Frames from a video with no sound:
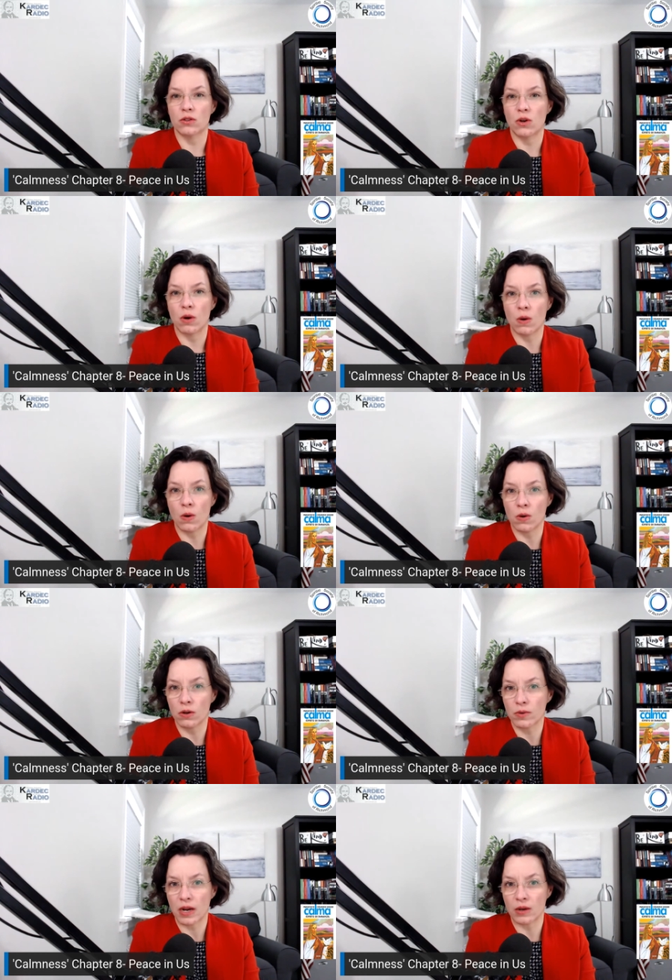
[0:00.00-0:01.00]
all
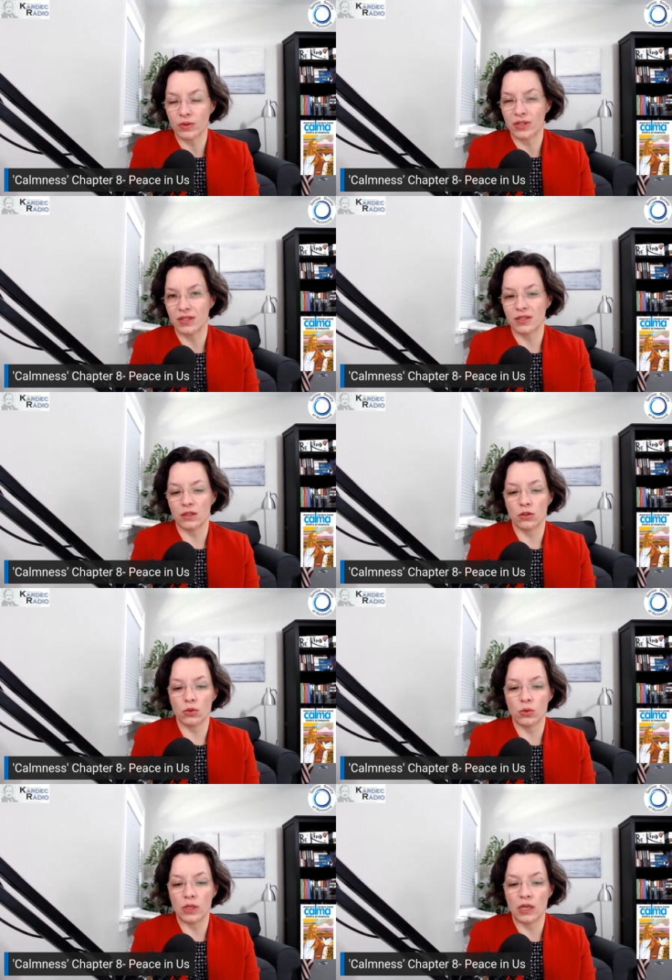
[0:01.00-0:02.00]
around us,
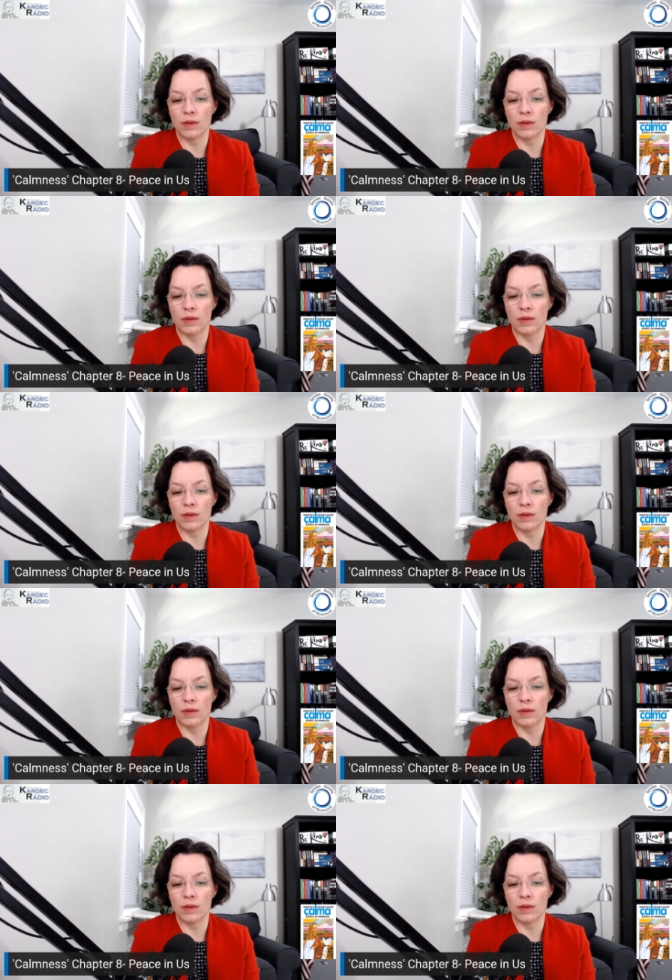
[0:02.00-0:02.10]
including